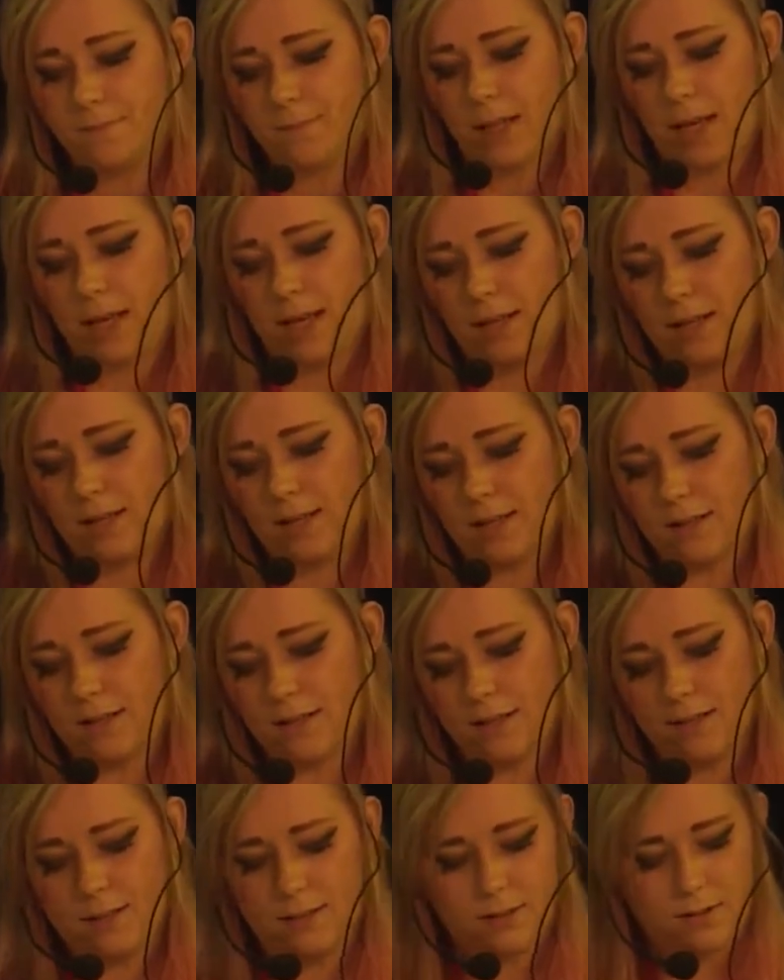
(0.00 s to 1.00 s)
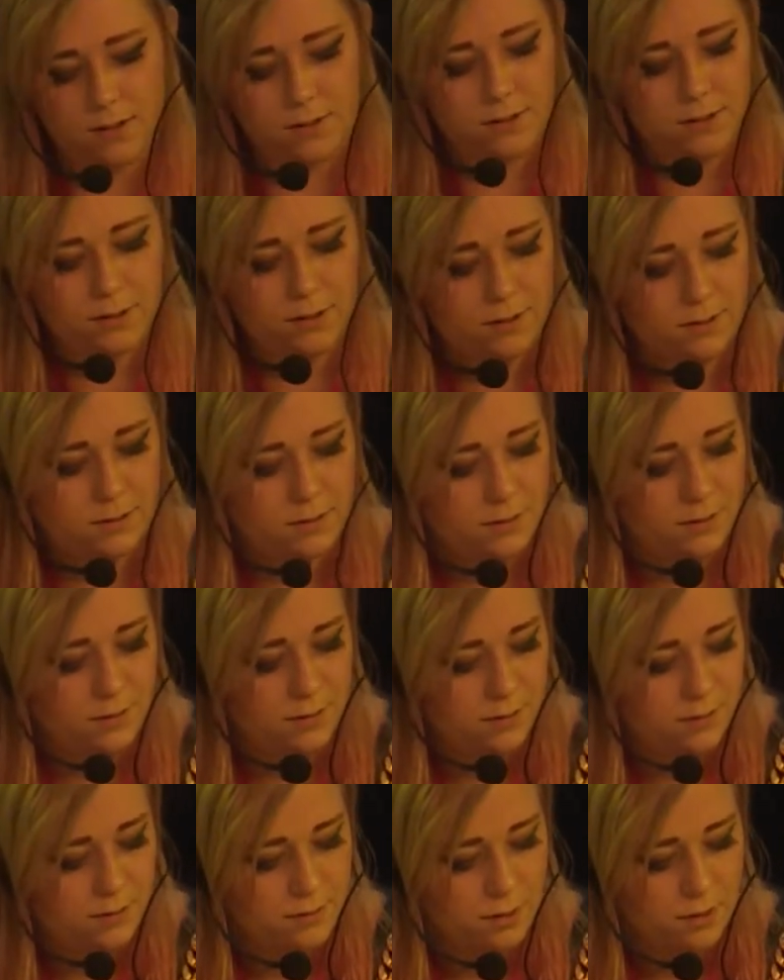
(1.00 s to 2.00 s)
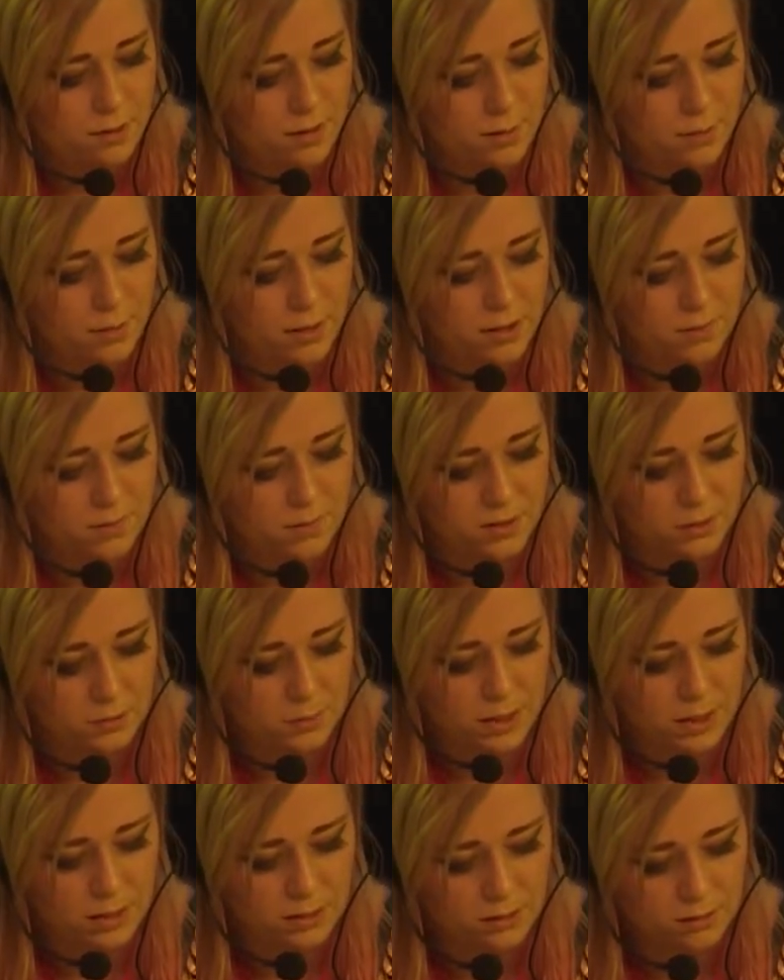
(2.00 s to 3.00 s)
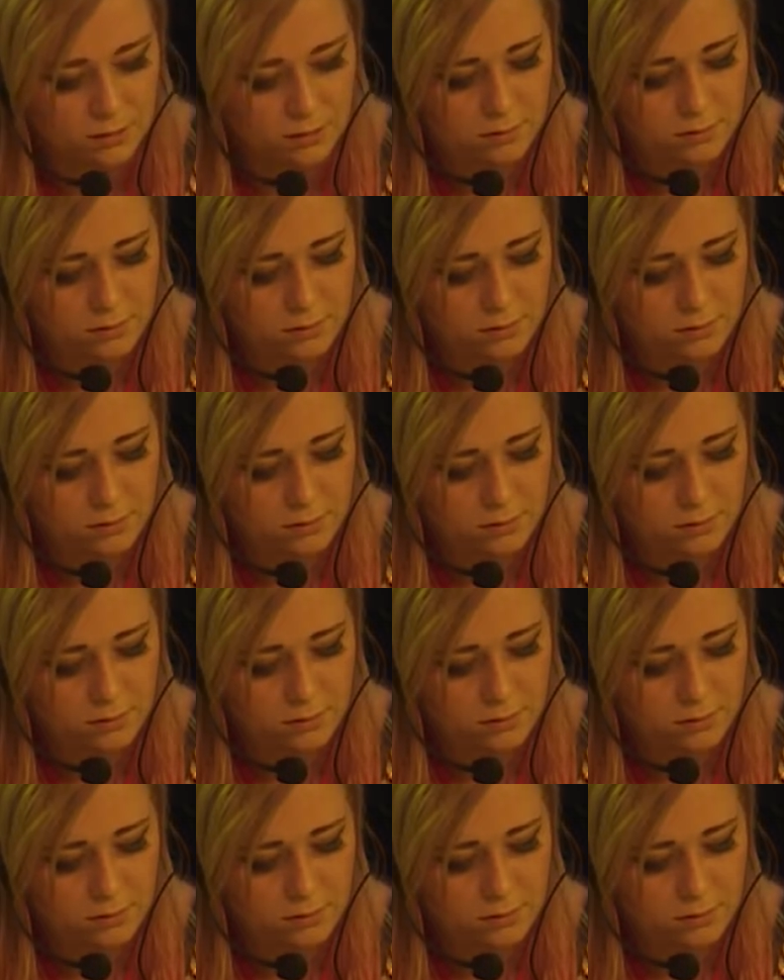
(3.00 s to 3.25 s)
And on the bottom as well.